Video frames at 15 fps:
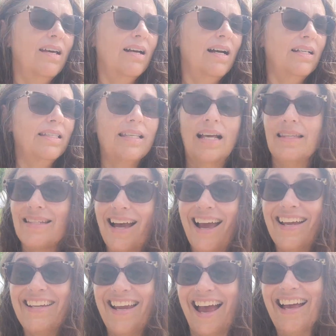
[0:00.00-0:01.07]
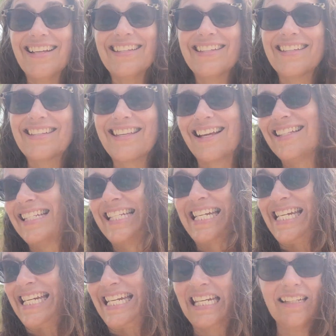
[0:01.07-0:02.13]
a sun dye yet, sun
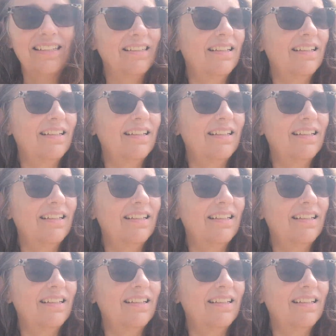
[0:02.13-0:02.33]
tea,